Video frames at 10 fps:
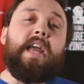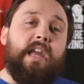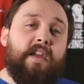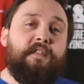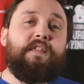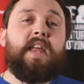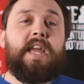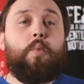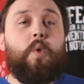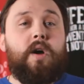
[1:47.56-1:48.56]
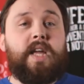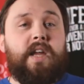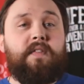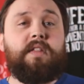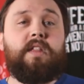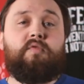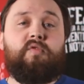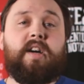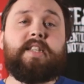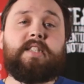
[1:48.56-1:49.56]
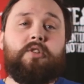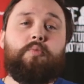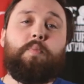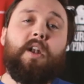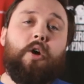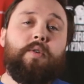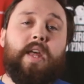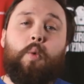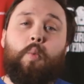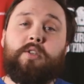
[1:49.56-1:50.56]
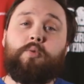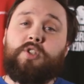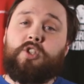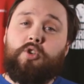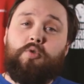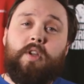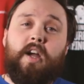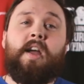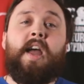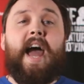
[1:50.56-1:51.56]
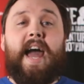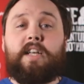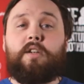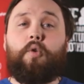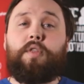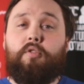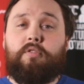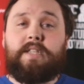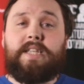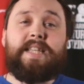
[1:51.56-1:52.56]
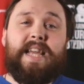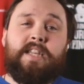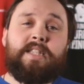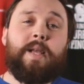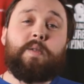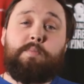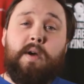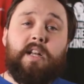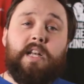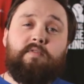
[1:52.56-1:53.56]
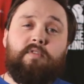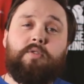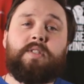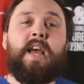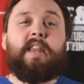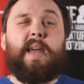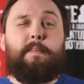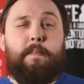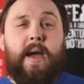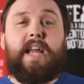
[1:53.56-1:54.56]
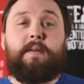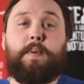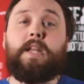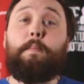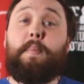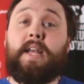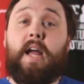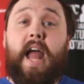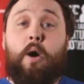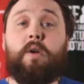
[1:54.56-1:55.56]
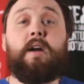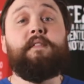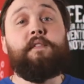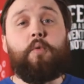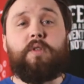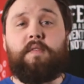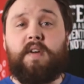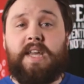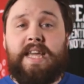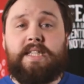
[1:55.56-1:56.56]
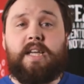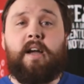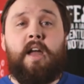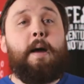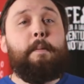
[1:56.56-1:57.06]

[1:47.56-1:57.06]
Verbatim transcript: If they were given the right to blow their whistle sooner and authorities intercept smuggling routes, there may have been a better outcome for the vaquita.